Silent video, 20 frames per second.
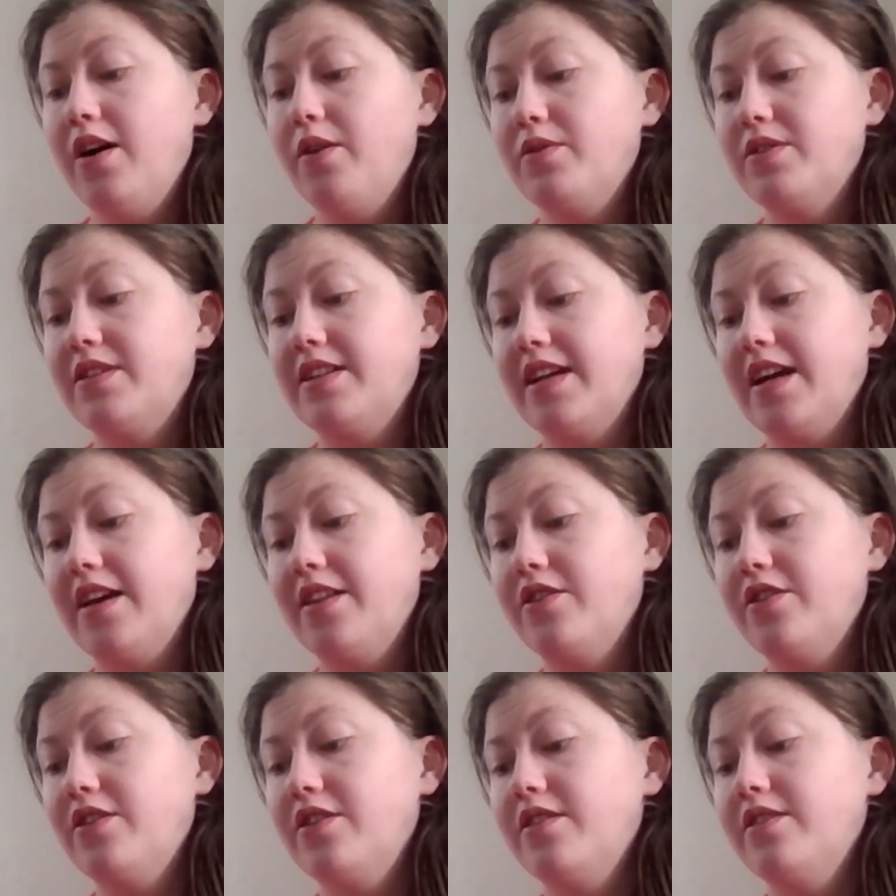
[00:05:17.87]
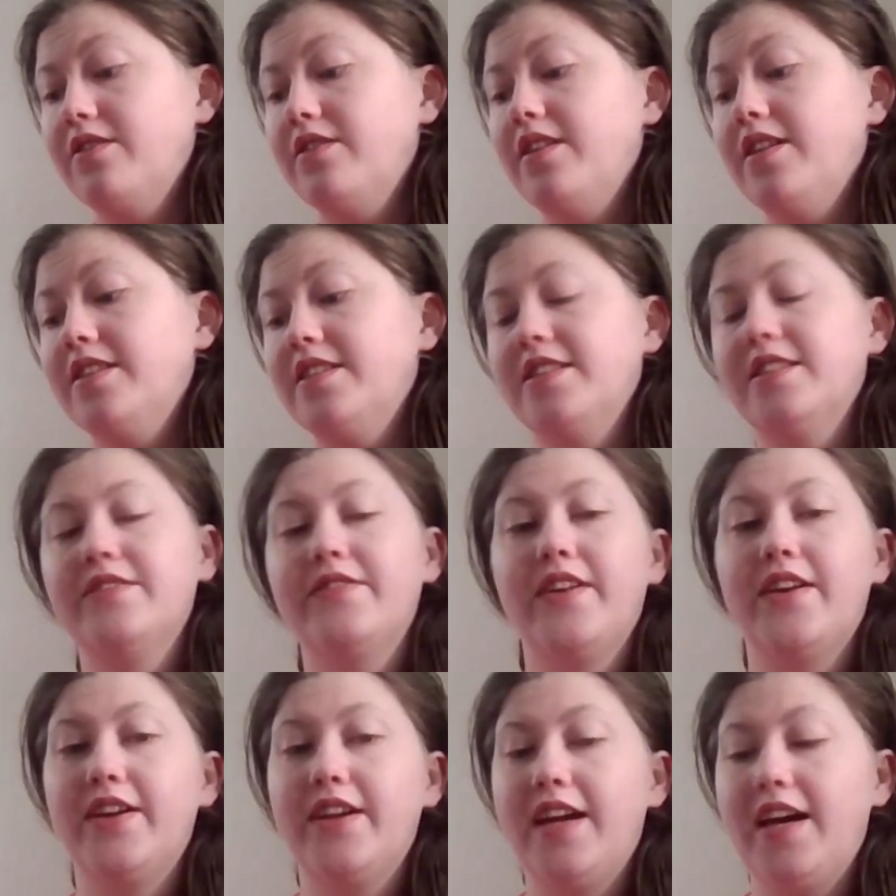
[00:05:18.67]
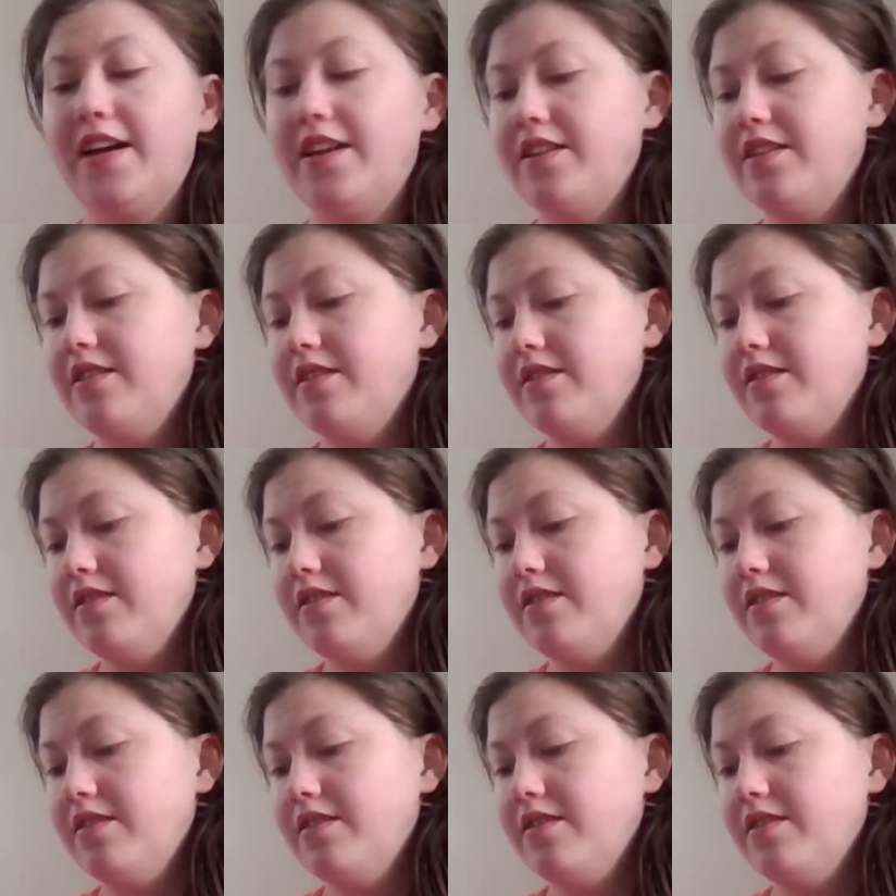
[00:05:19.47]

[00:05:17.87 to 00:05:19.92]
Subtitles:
were together until the very end.